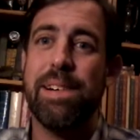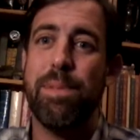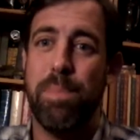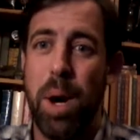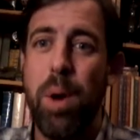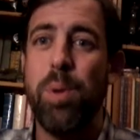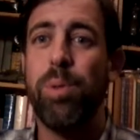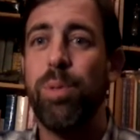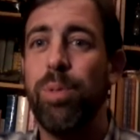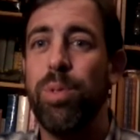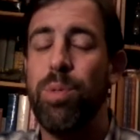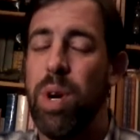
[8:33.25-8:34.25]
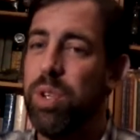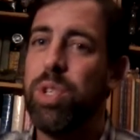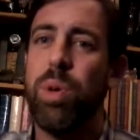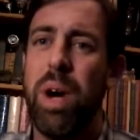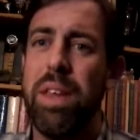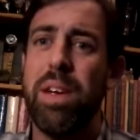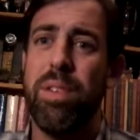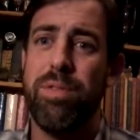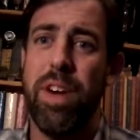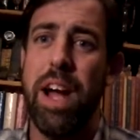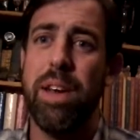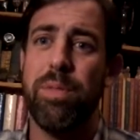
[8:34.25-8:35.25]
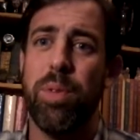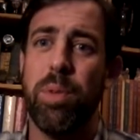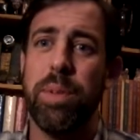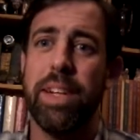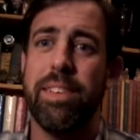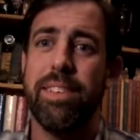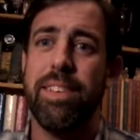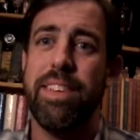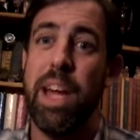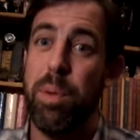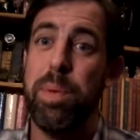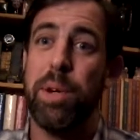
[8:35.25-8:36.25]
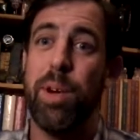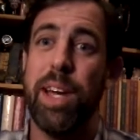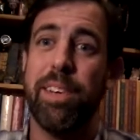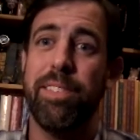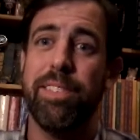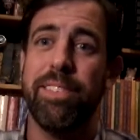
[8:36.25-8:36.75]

boat, why don't you go out there and find it for me? That would be great.